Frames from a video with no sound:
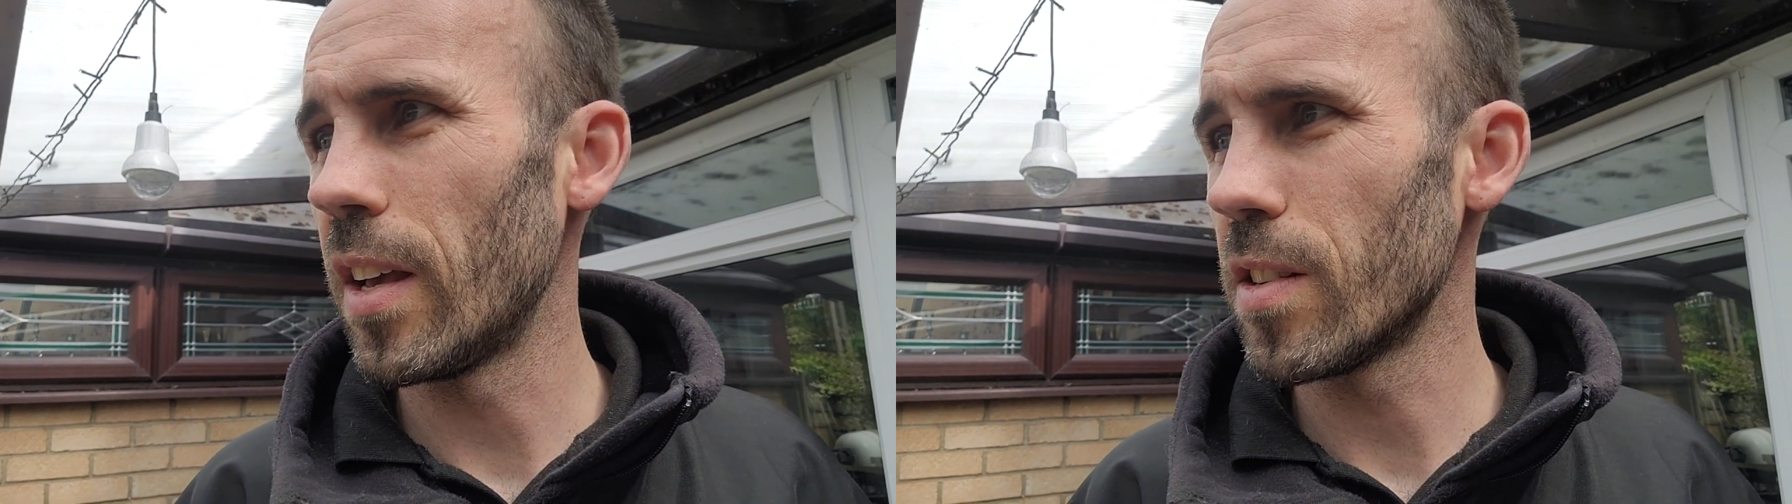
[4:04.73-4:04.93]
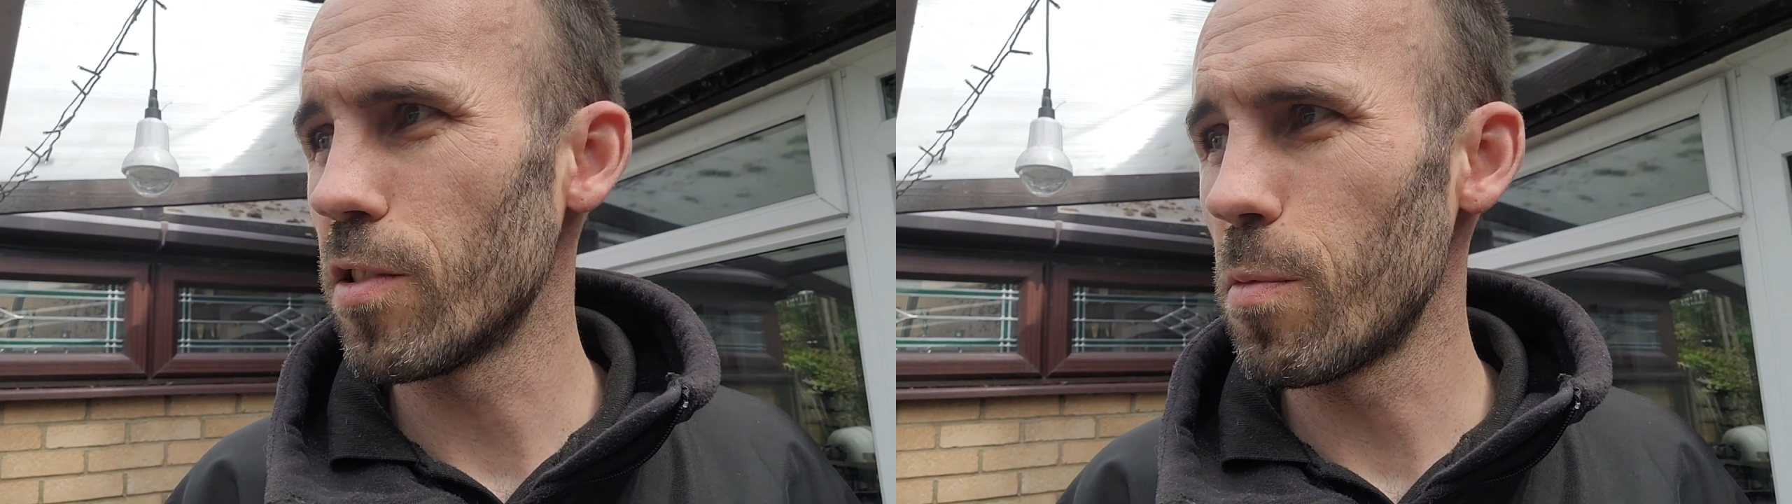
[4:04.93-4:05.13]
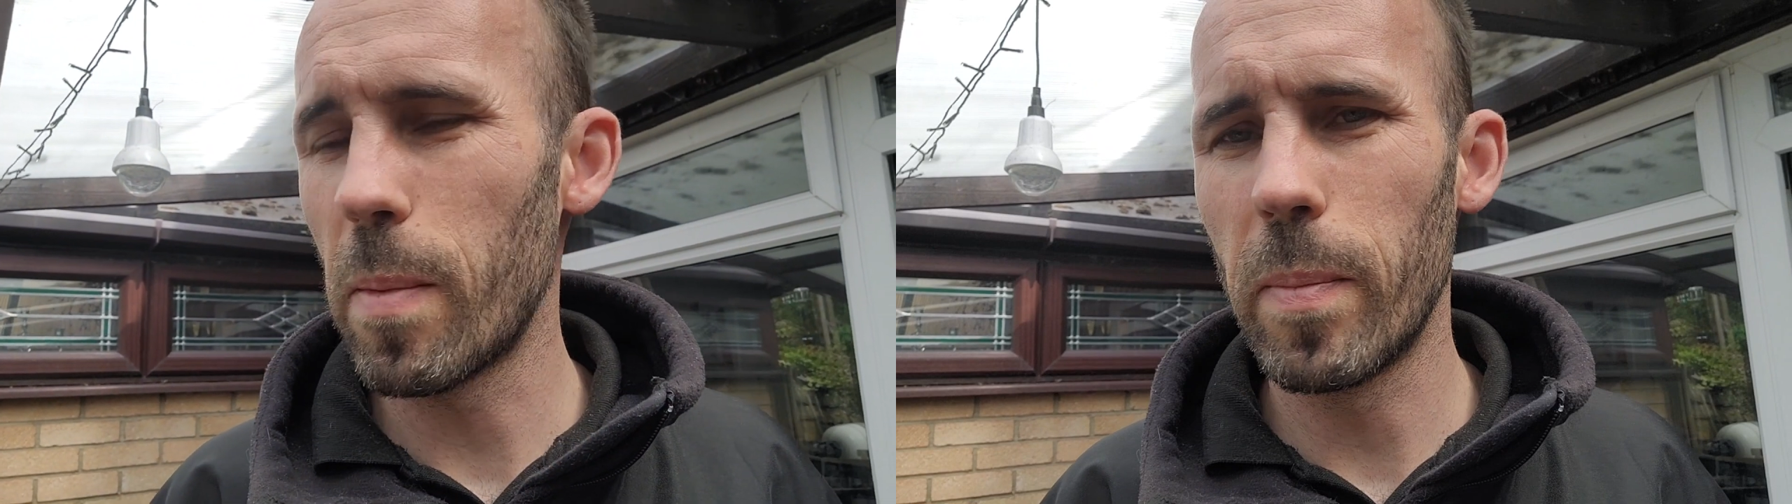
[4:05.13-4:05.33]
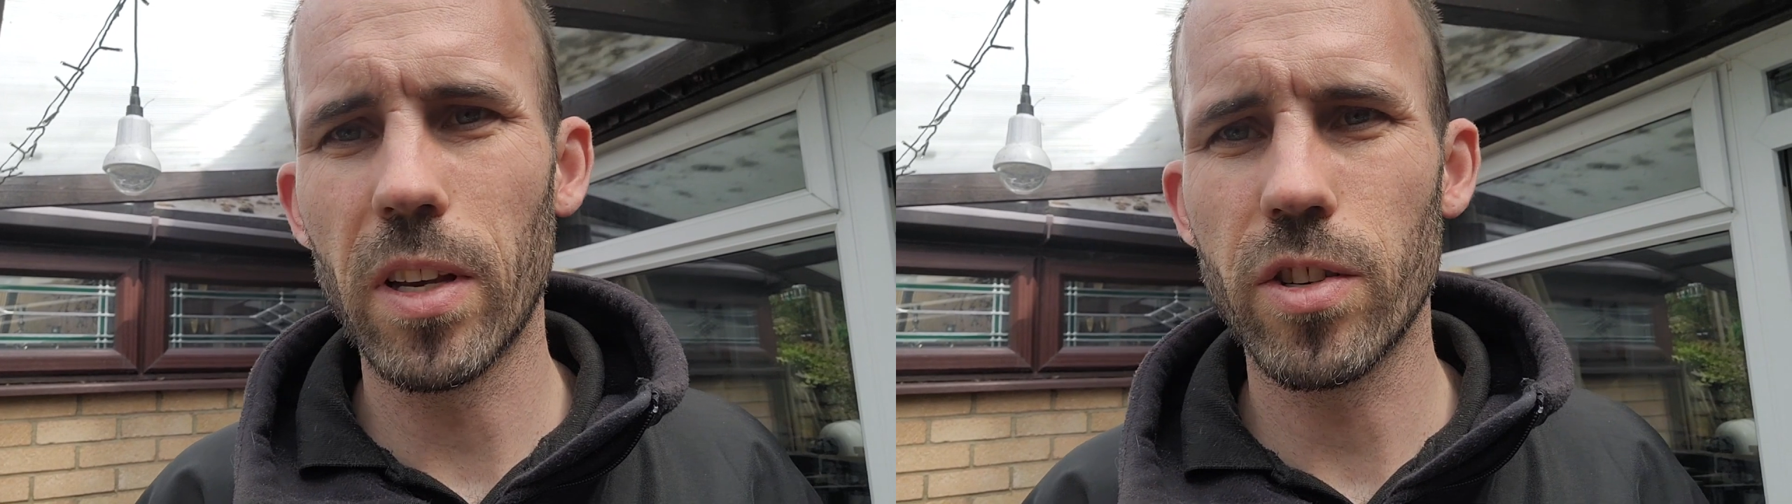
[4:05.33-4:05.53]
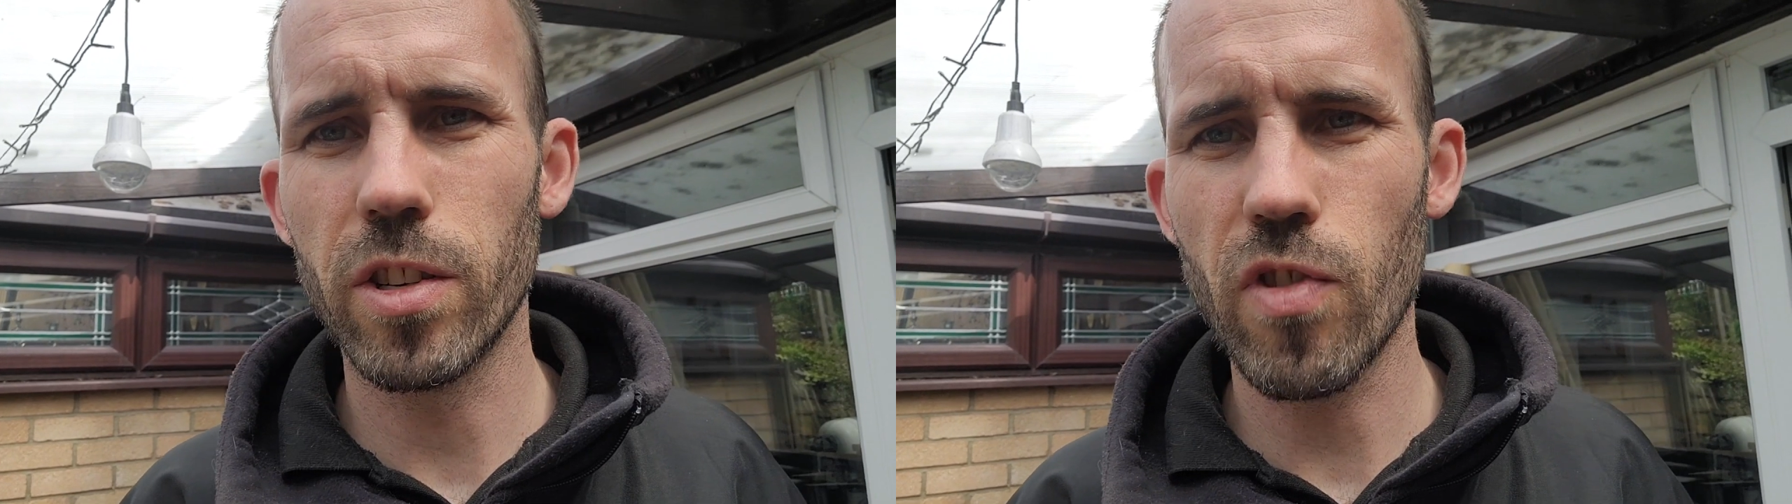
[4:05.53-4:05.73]
cement
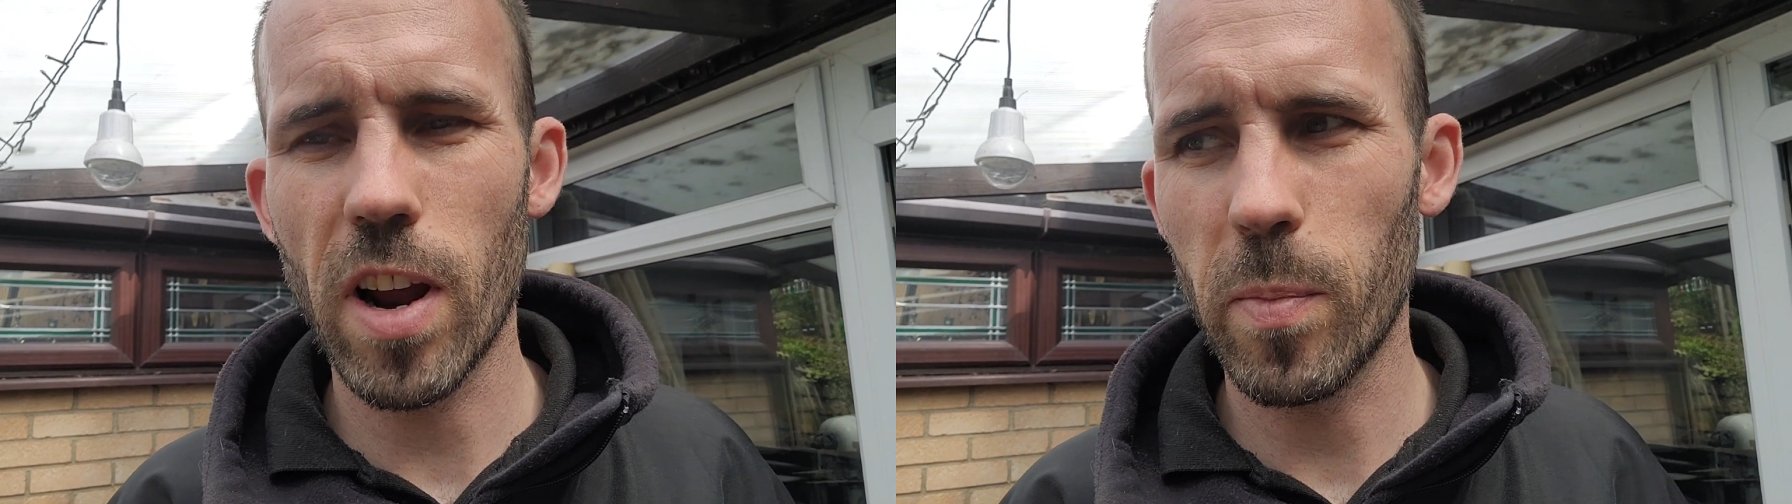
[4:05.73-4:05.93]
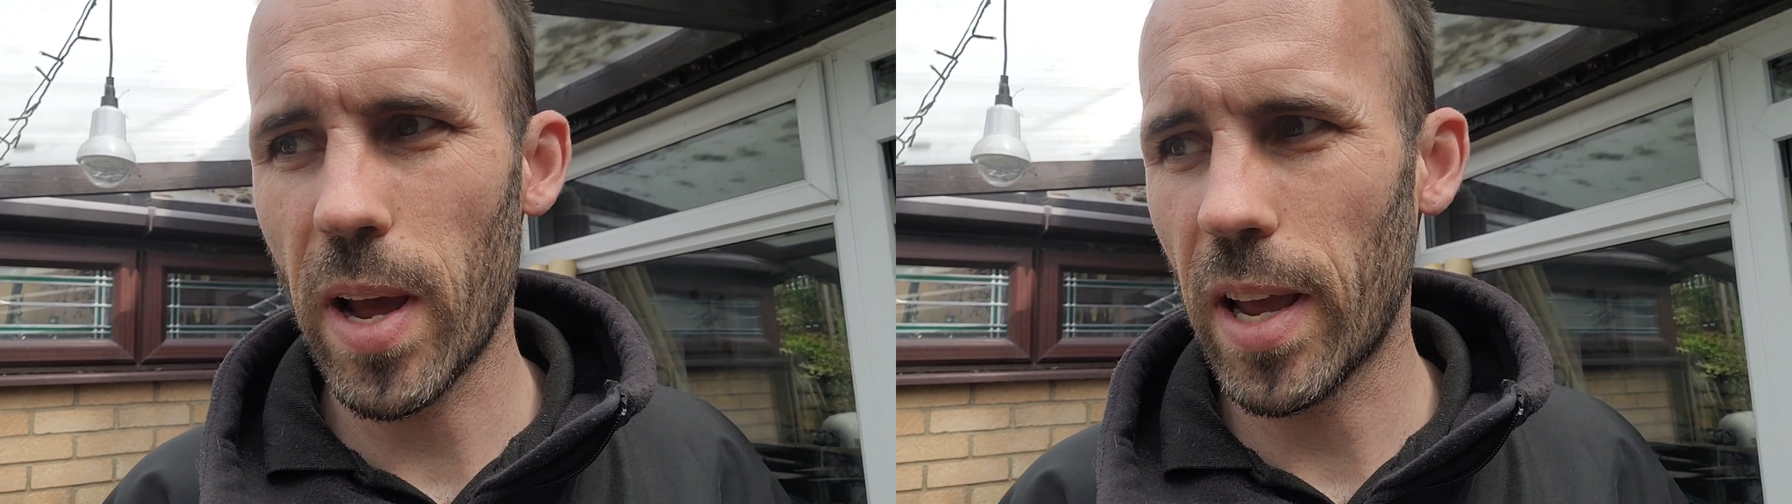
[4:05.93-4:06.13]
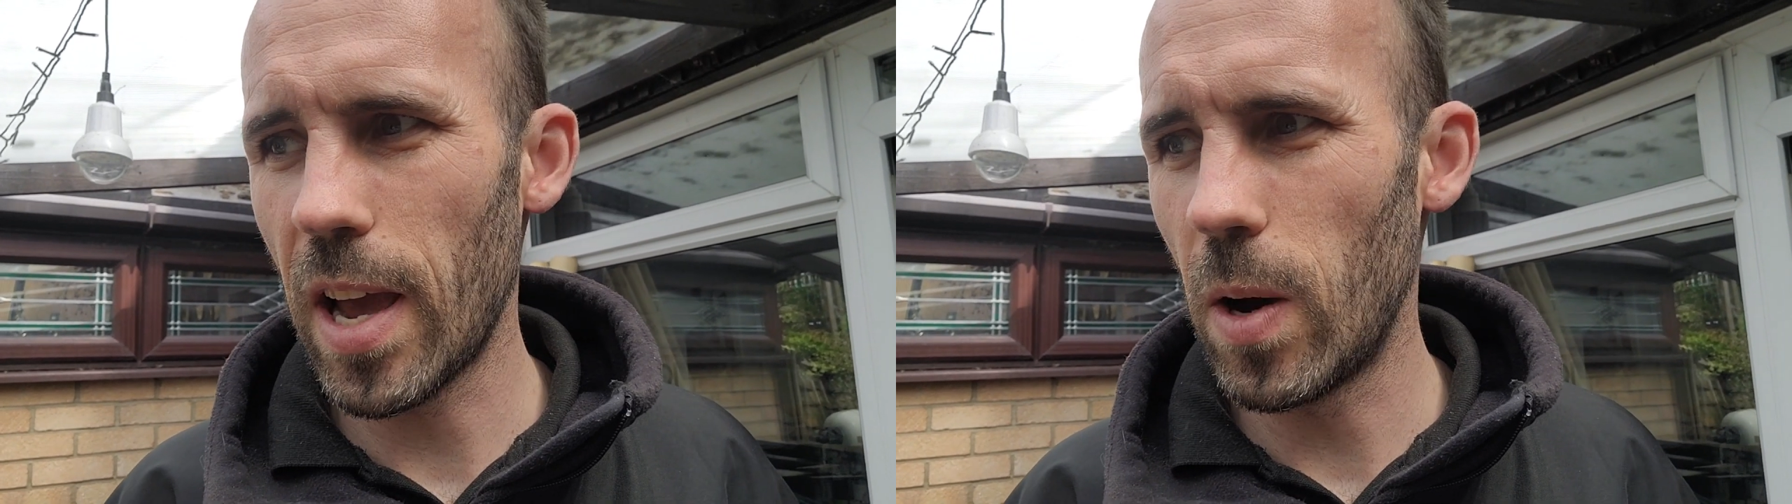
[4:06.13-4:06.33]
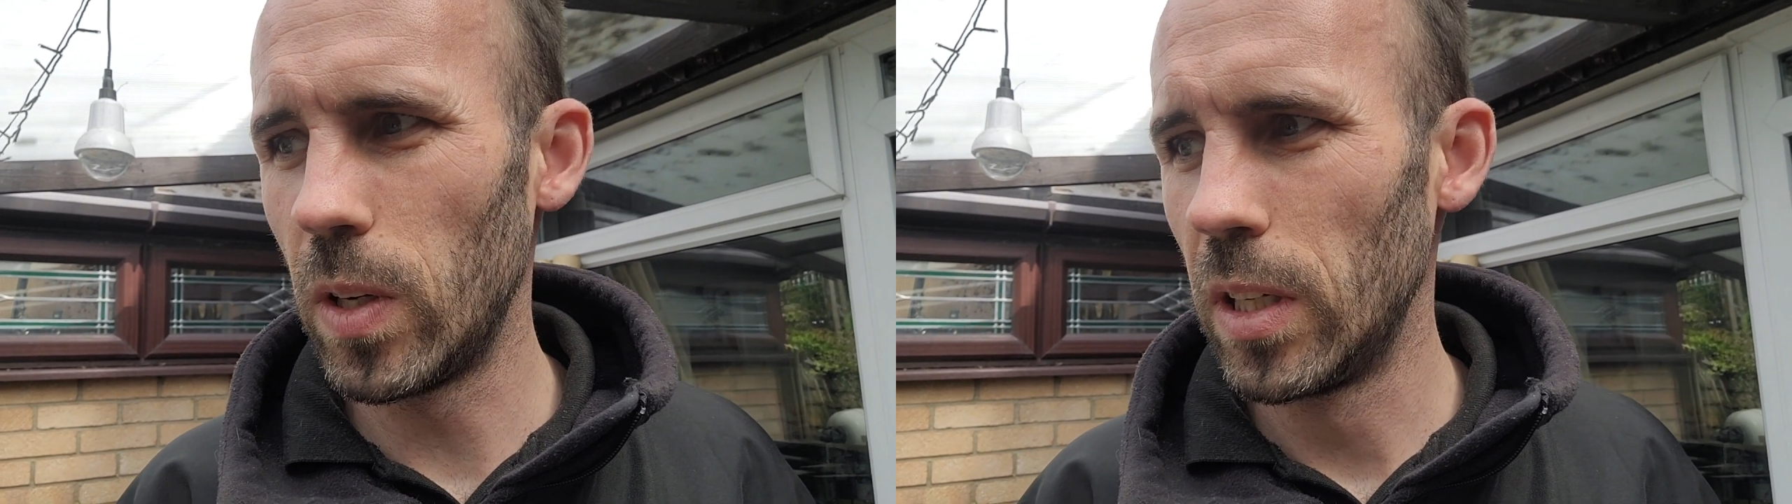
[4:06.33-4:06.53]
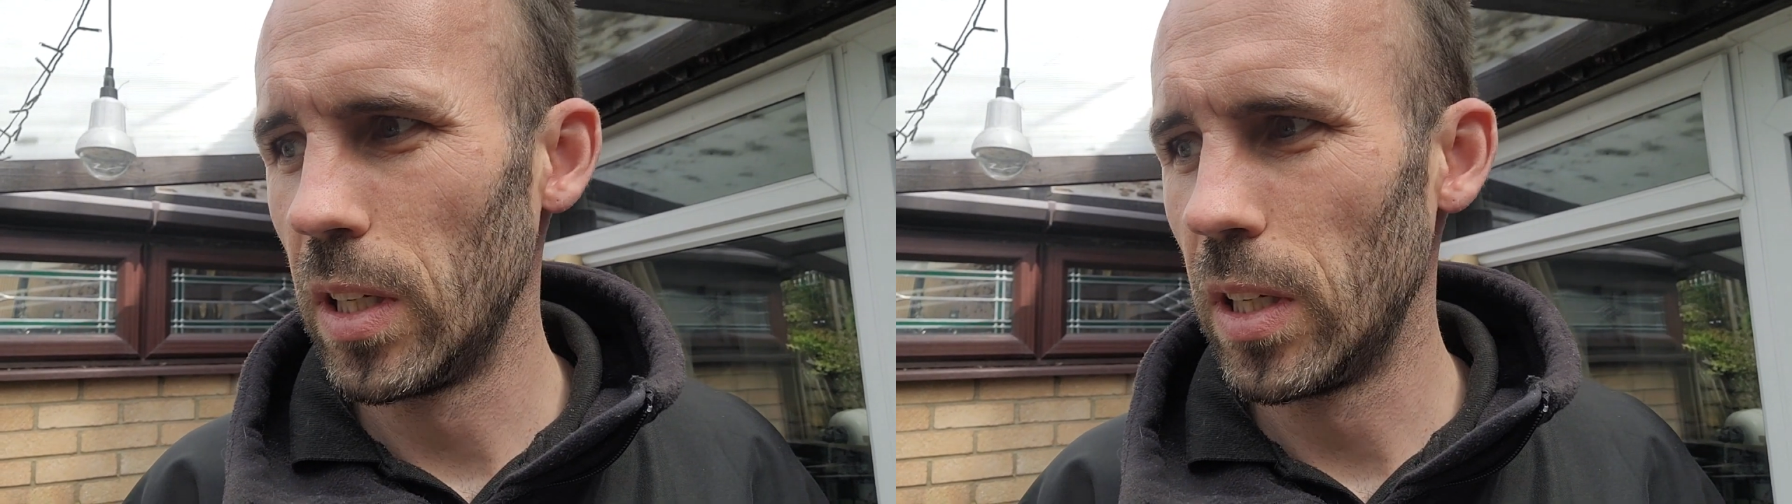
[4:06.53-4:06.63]
mixer dragged back out